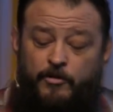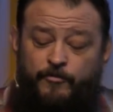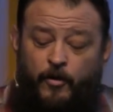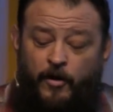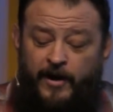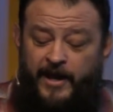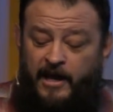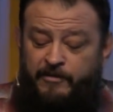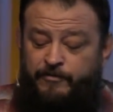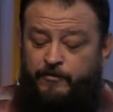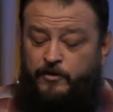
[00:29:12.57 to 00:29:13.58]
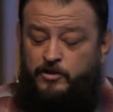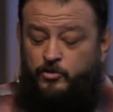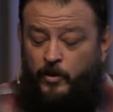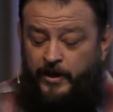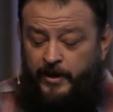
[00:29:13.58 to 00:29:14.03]
For if, verse
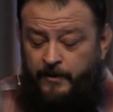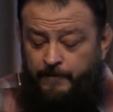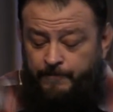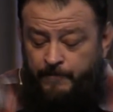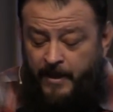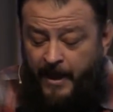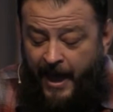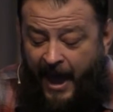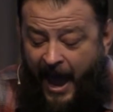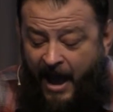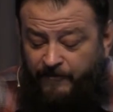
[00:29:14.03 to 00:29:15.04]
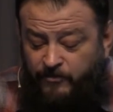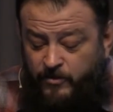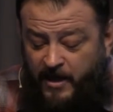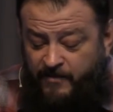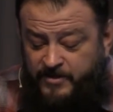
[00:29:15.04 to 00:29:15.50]
20, after
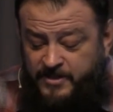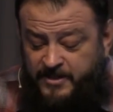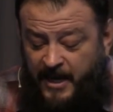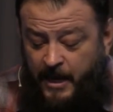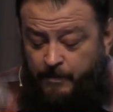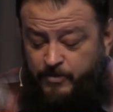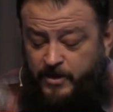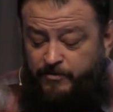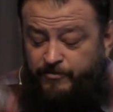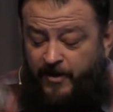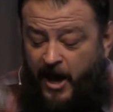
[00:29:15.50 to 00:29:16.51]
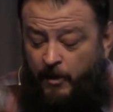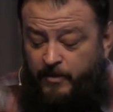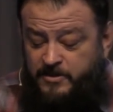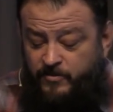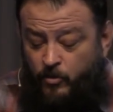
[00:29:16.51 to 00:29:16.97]
they have escaped the
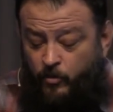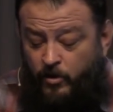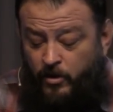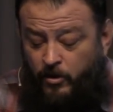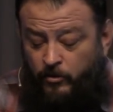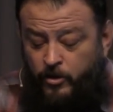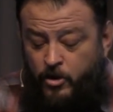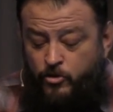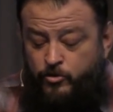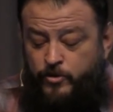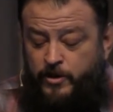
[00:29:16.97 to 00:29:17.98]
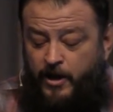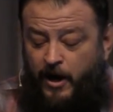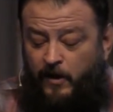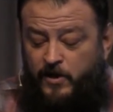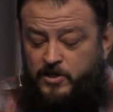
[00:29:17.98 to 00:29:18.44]
defilements of the world through the
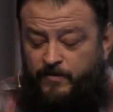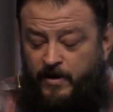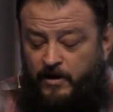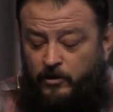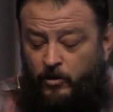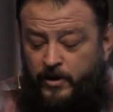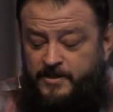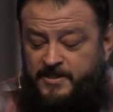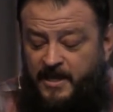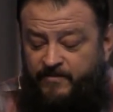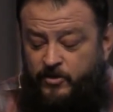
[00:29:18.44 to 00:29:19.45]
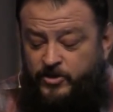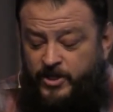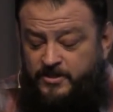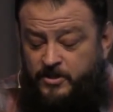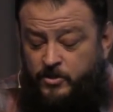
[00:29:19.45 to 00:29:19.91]
knowledge of our Lord and Savior
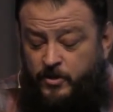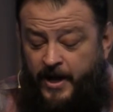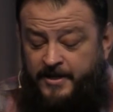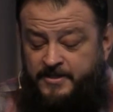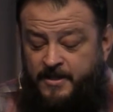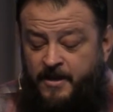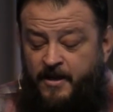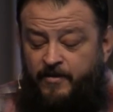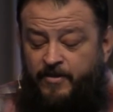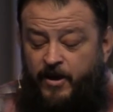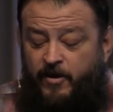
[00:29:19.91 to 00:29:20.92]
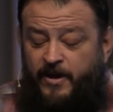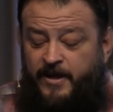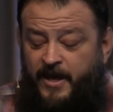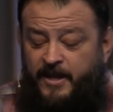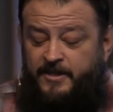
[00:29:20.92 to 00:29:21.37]
Jesus Christ, they are
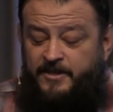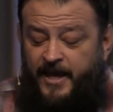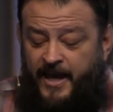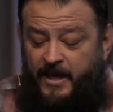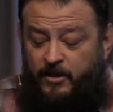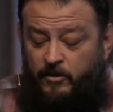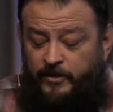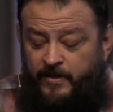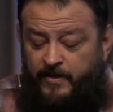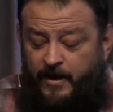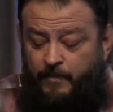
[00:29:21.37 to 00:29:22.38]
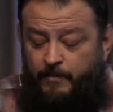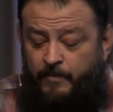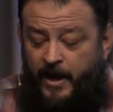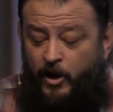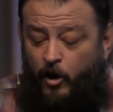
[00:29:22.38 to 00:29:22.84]
again entangled in them
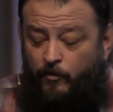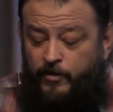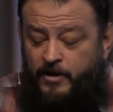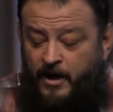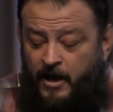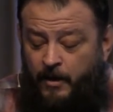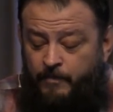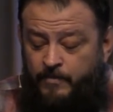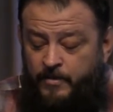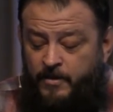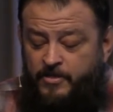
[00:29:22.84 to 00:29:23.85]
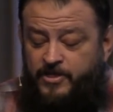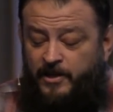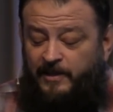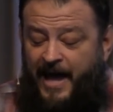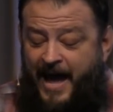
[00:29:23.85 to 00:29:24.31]
and overcome, the
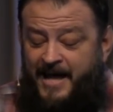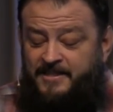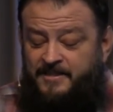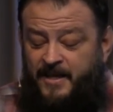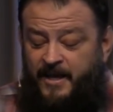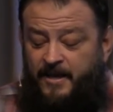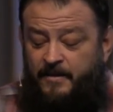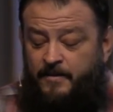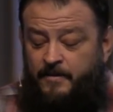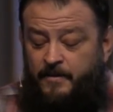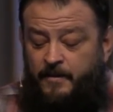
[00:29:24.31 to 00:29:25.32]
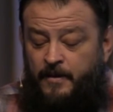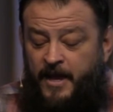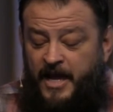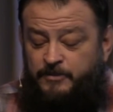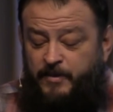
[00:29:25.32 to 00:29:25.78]
last state
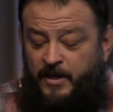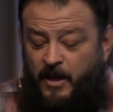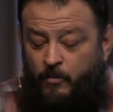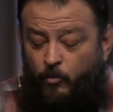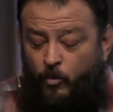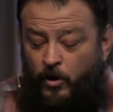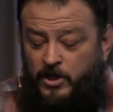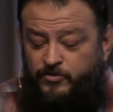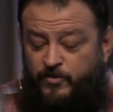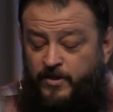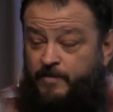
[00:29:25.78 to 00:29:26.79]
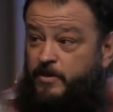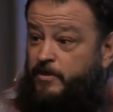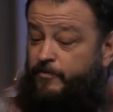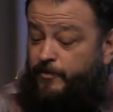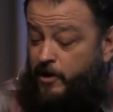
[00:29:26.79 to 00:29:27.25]
has become worse for them than
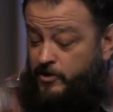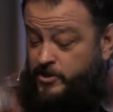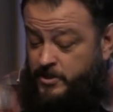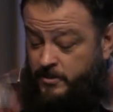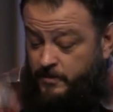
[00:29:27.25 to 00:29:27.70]
the first.